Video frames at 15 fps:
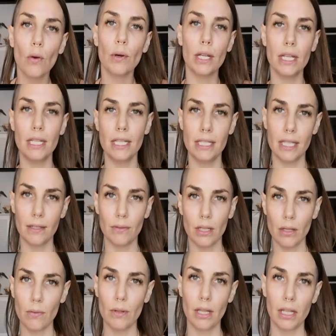What it is
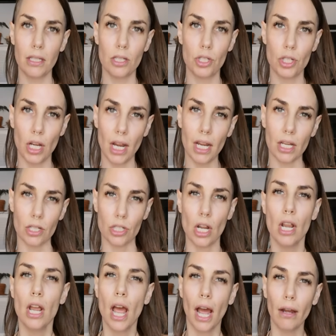that you would like to change?
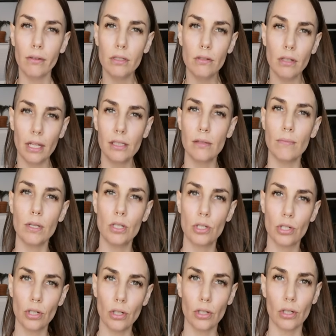How would you like to
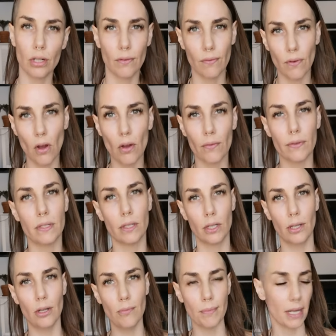mature and evolve as a
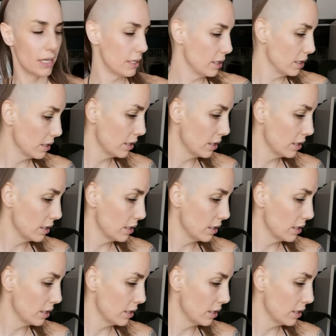human?